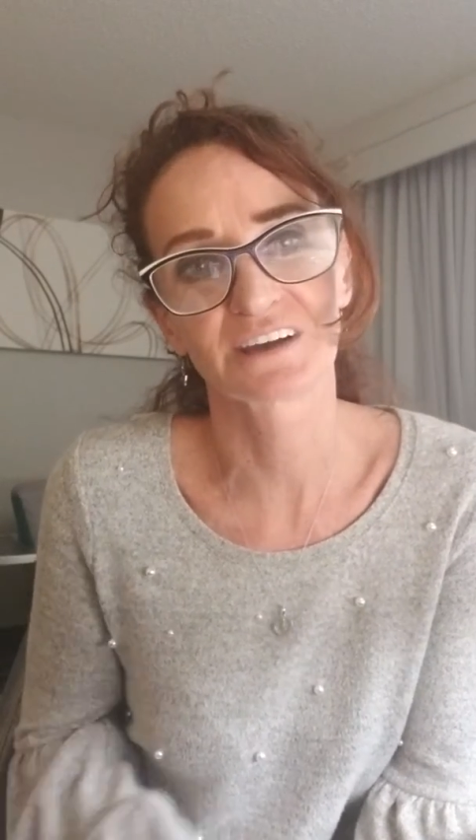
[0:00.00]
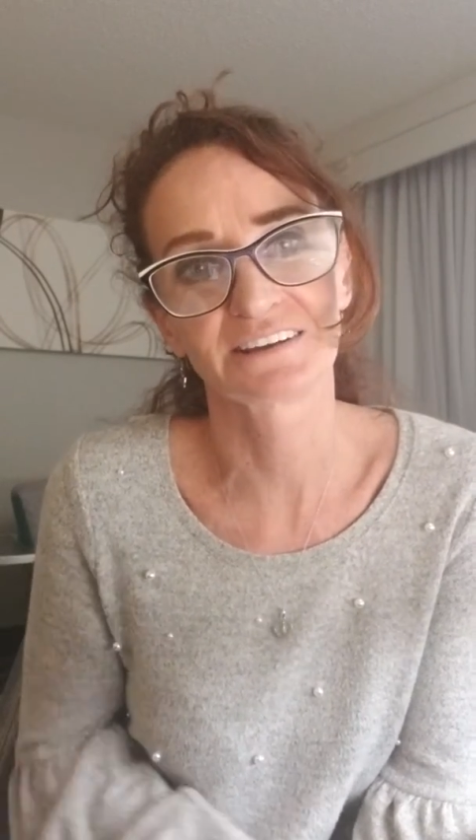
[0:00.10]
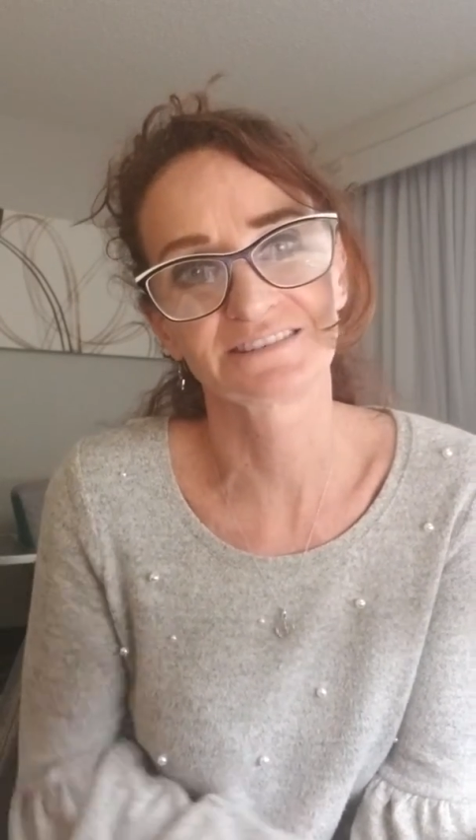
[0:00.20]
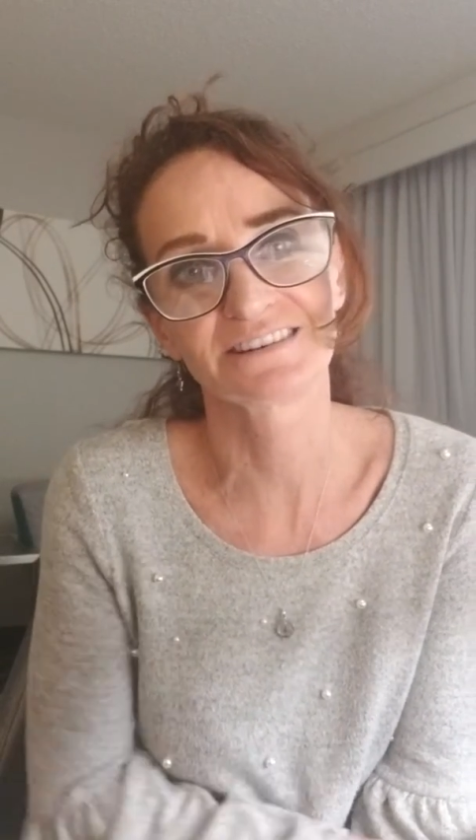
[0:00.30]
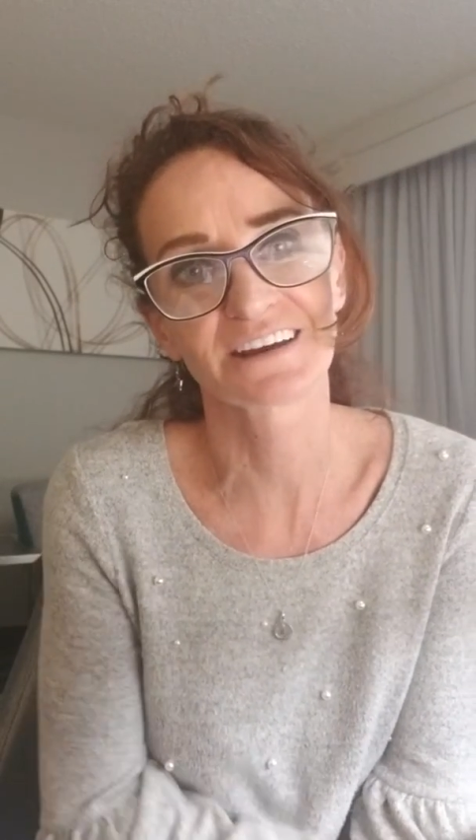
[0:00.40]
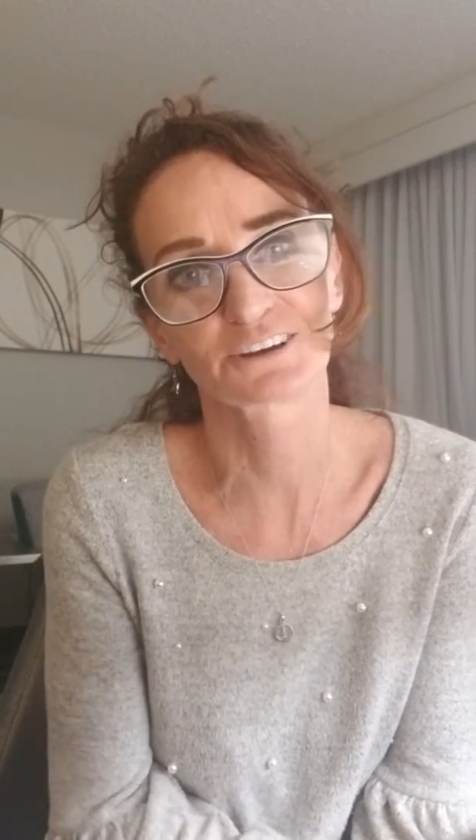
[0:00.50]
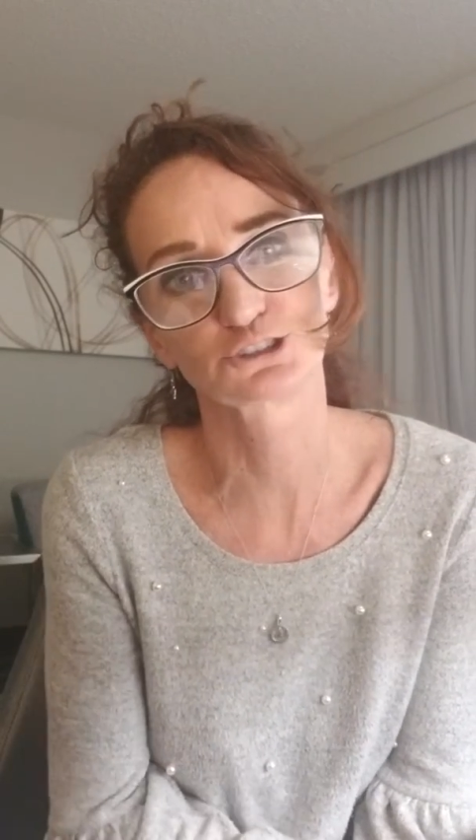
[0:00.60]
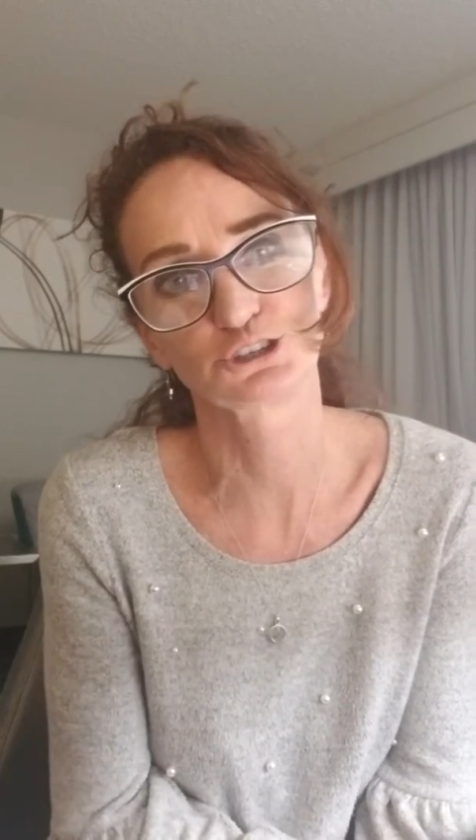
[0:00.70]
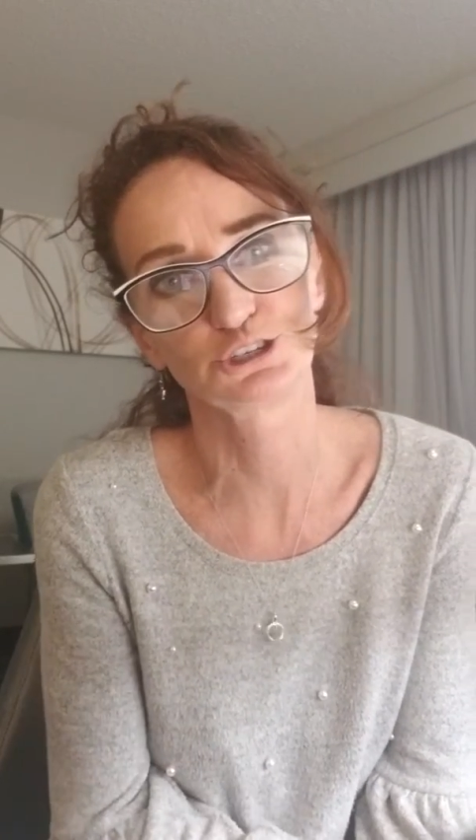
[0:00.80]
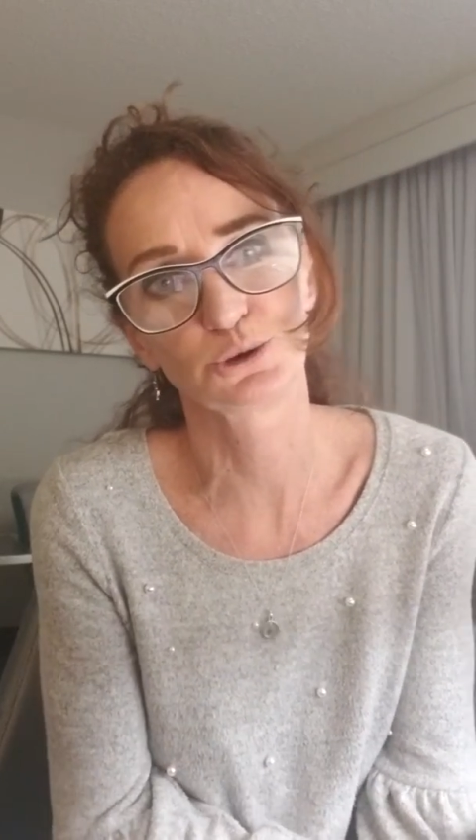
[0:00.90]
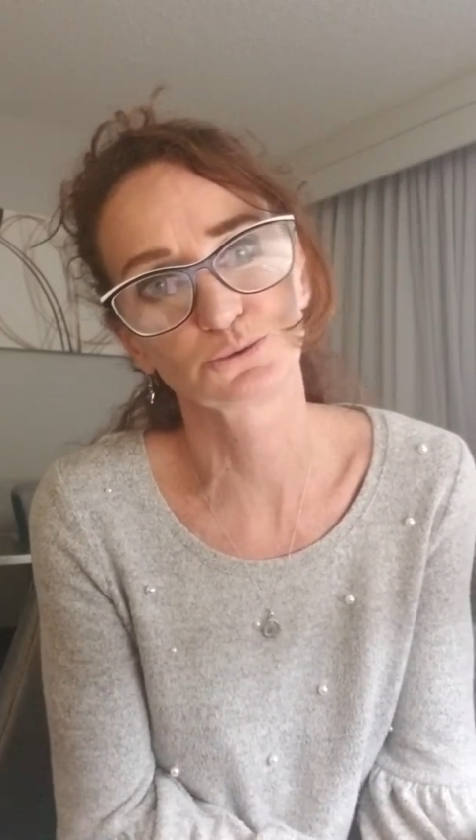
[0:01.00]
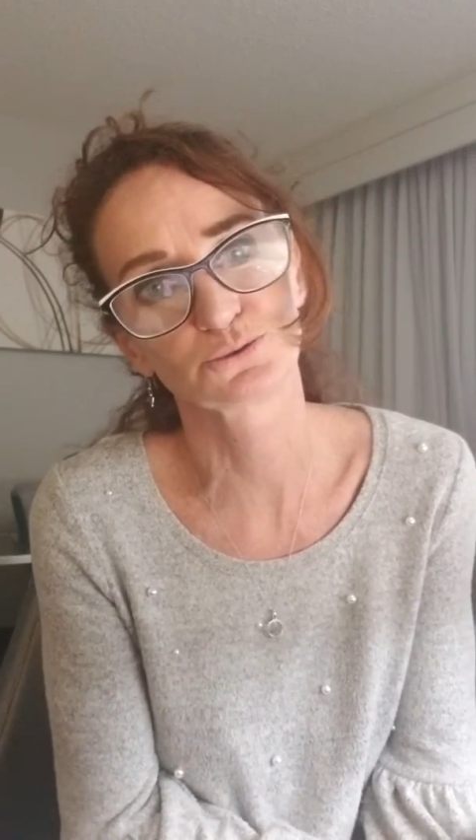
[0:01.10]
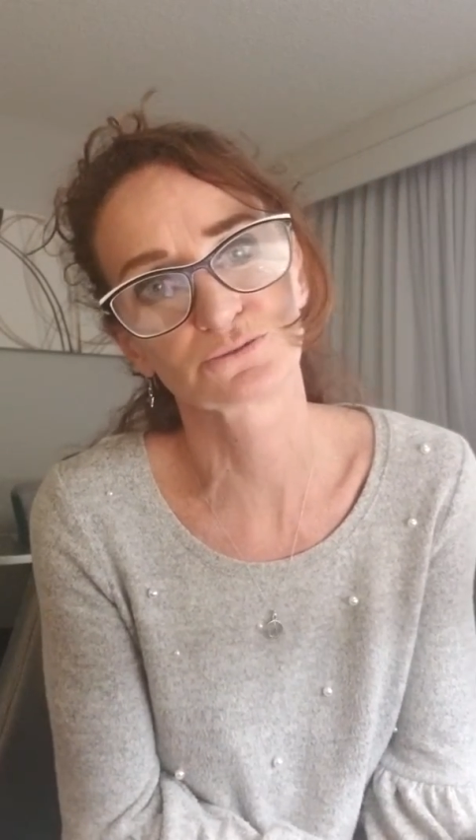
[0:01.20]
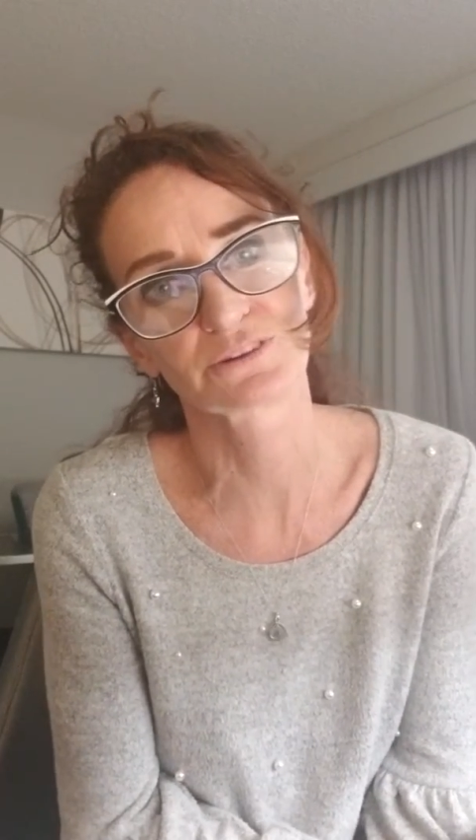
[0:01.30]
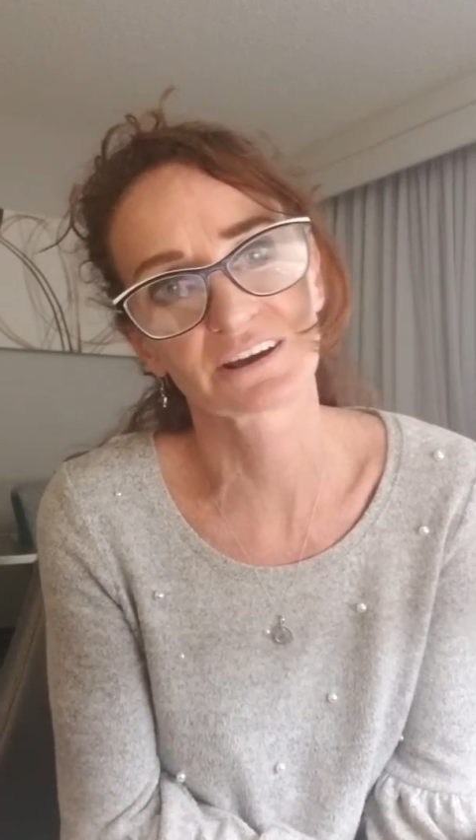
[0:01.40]
I didn't actually know
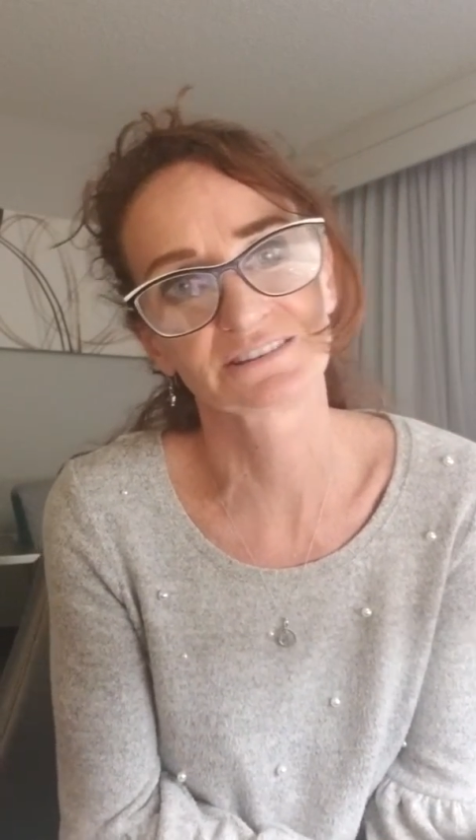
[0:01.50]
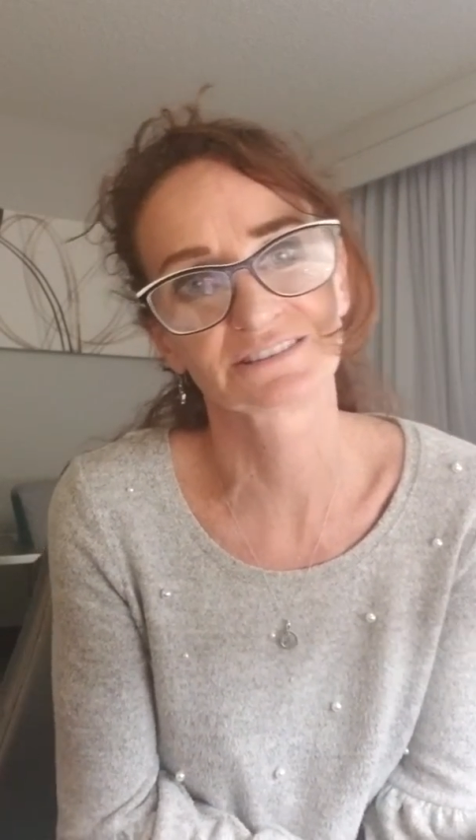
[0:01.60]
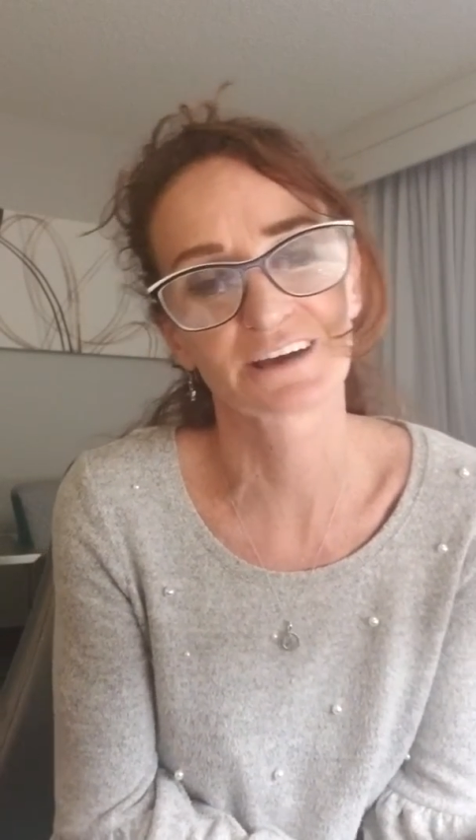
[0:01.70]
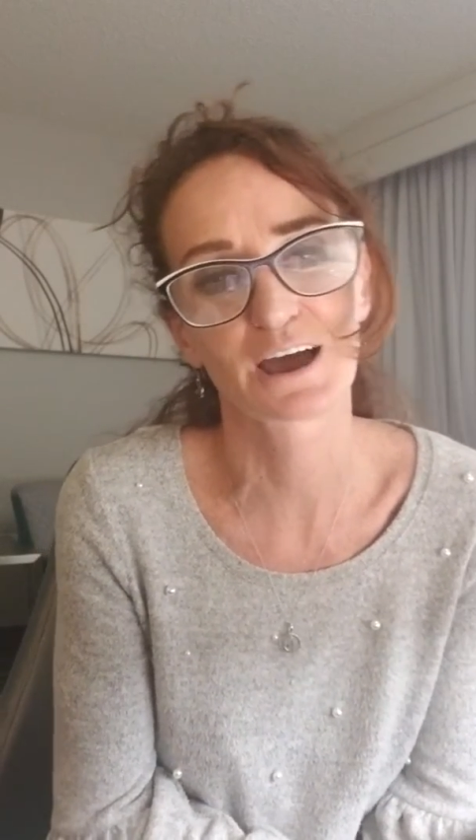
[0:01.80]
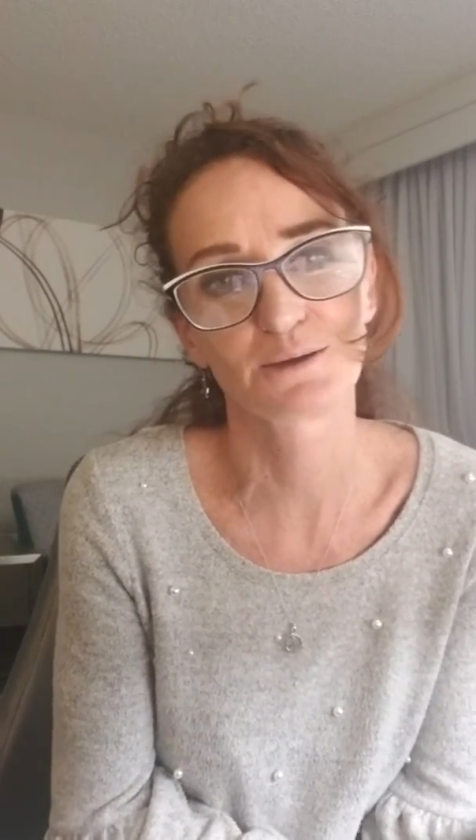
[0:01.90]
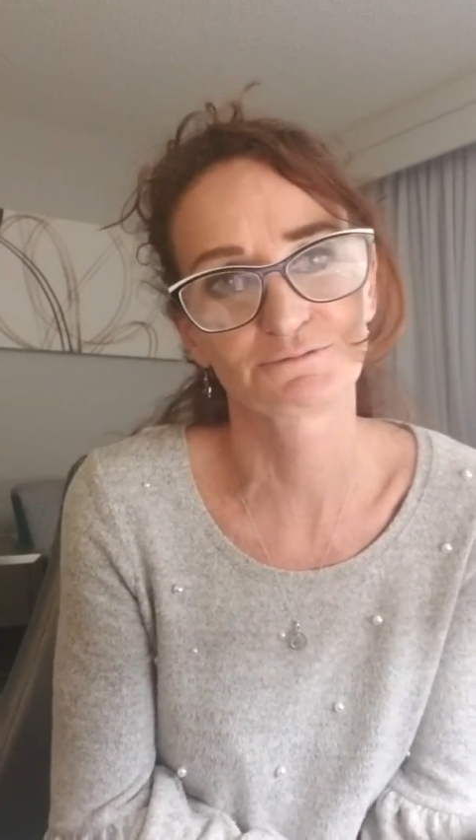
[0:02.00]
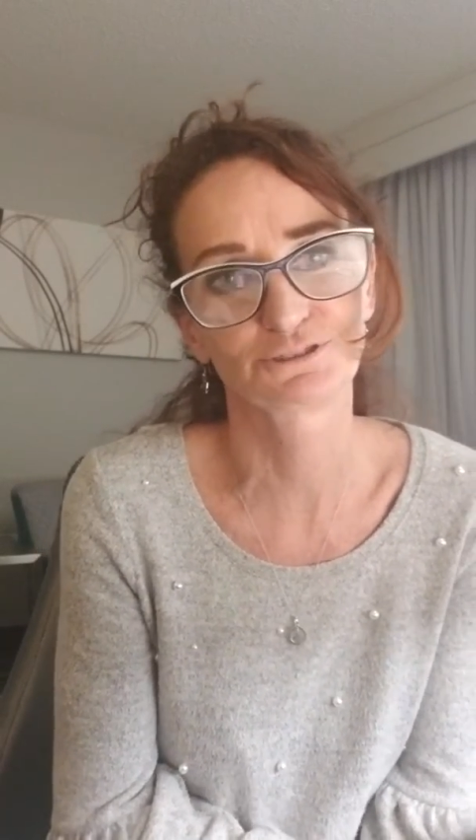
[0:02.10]
Dorota at the time,